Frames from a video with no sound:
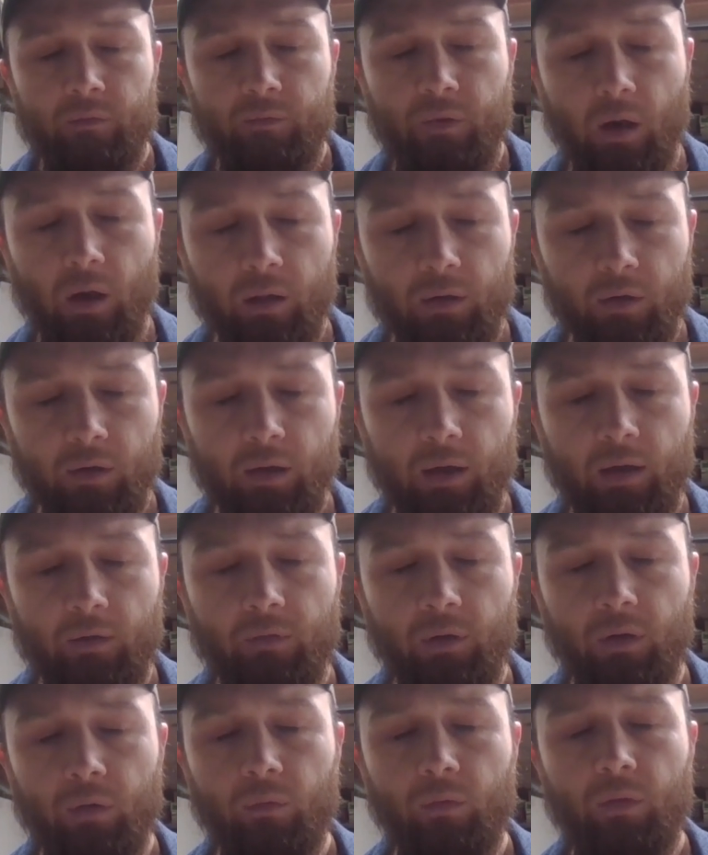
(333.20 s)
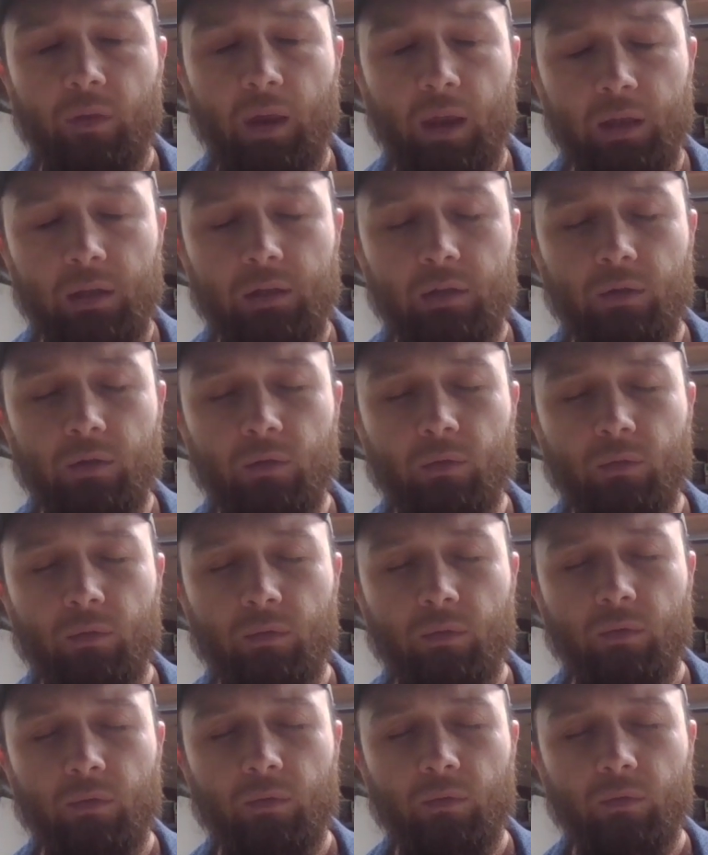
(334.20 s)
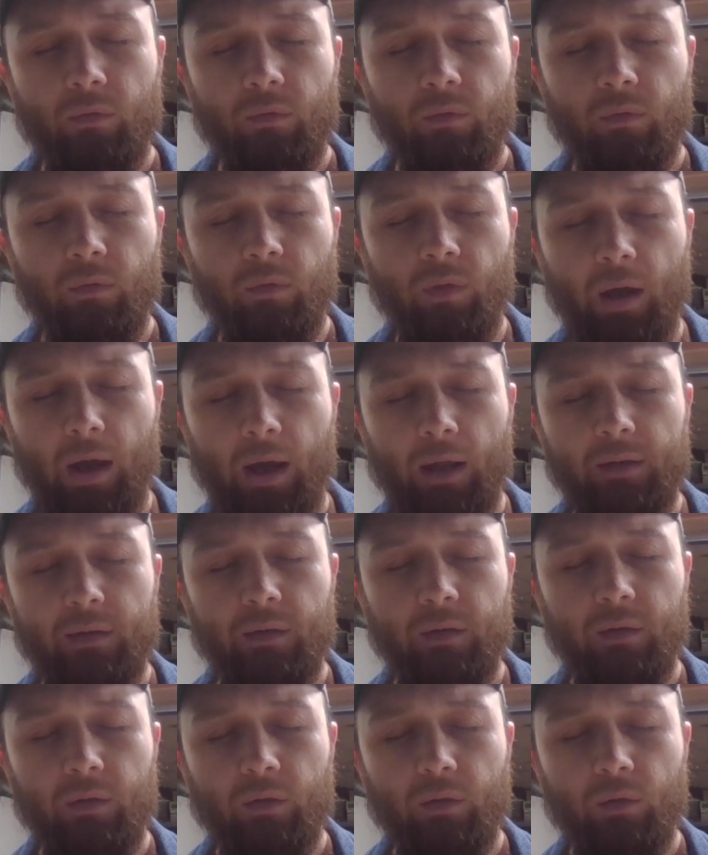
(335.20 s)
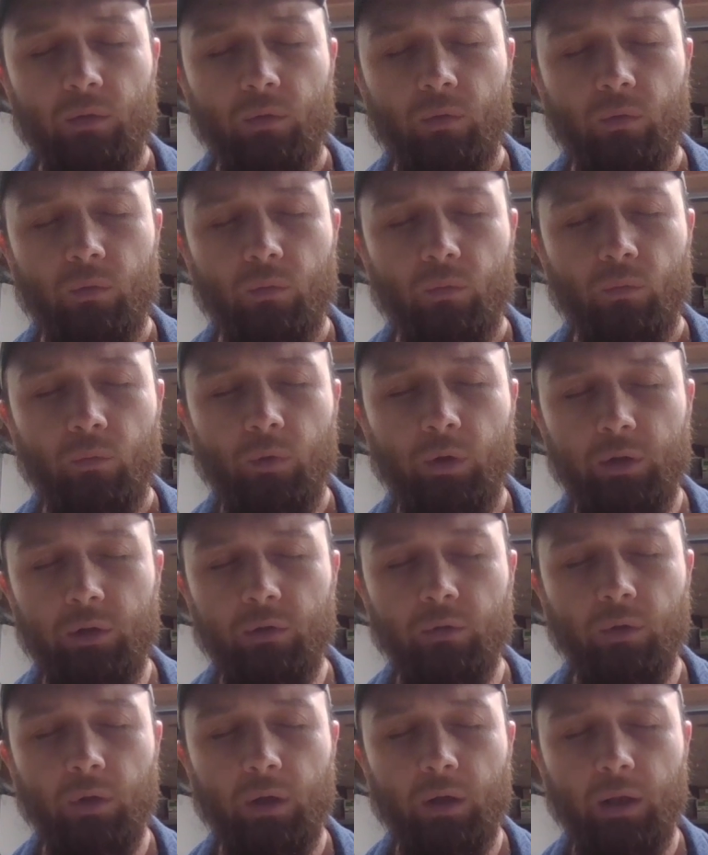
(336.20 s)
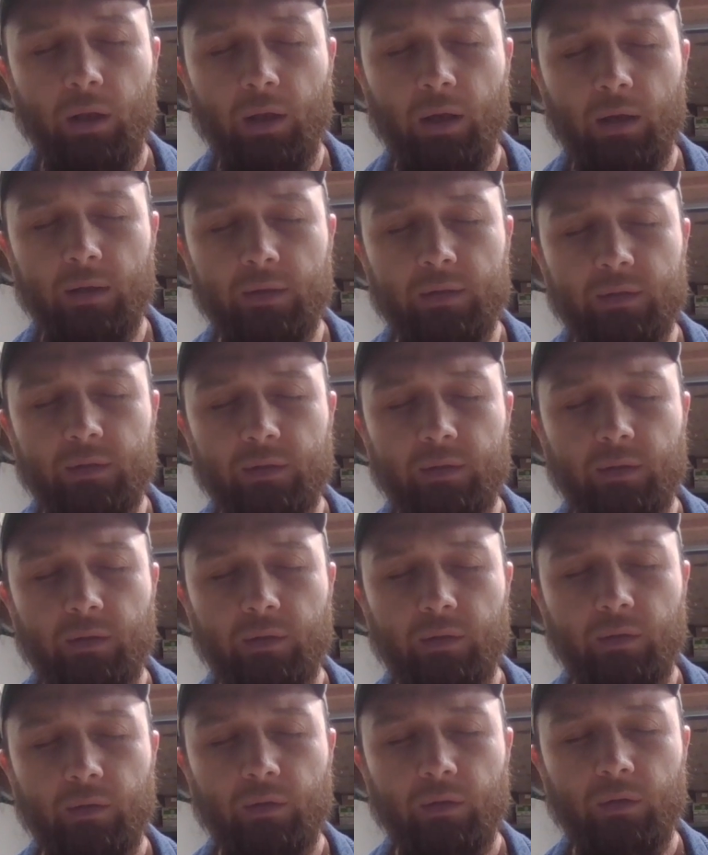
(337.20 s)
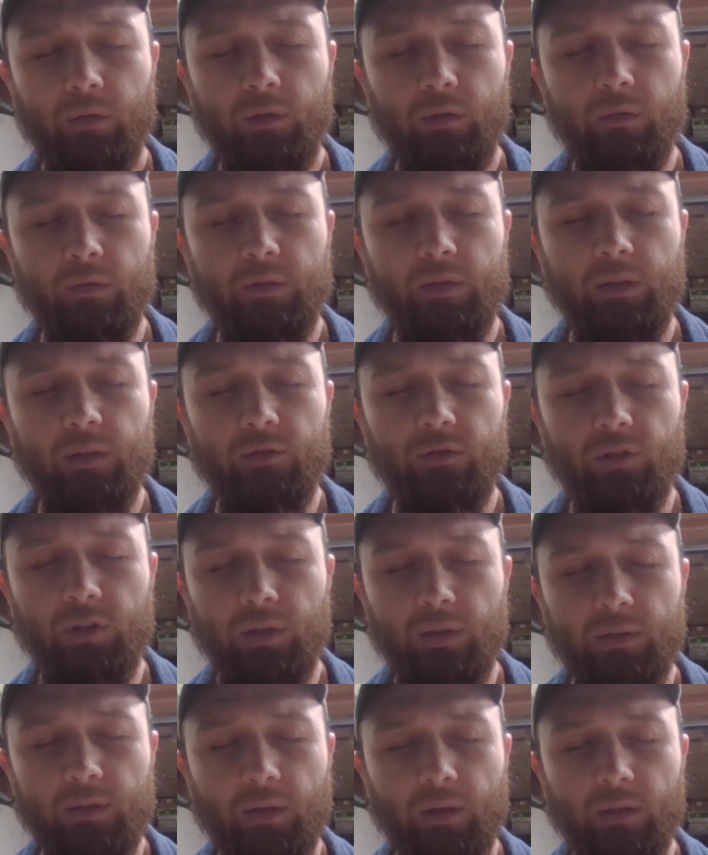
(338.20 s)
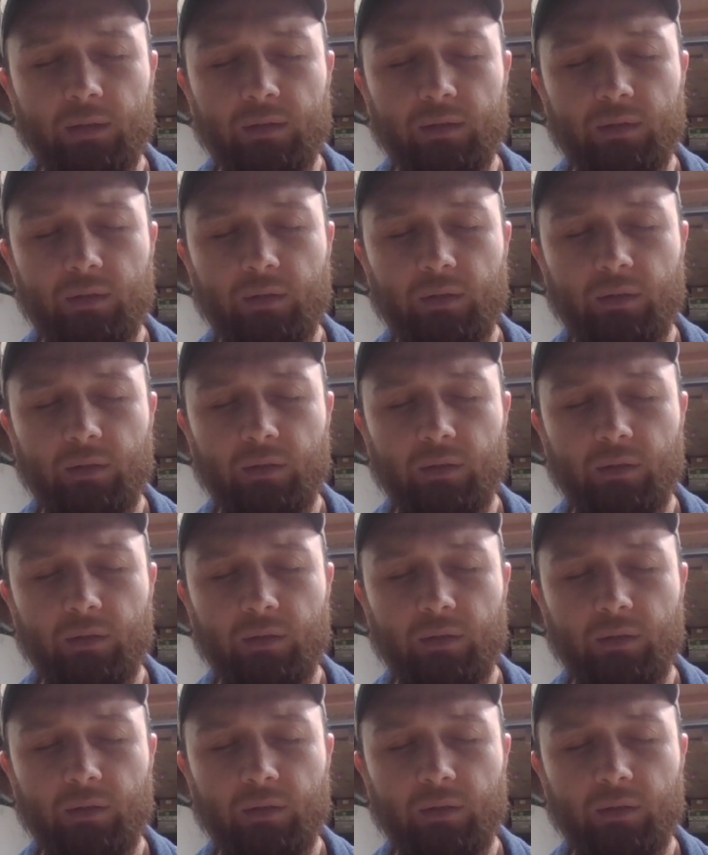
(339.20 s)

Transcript: Father in heaven, thank you that when you look at us, you see Jesus.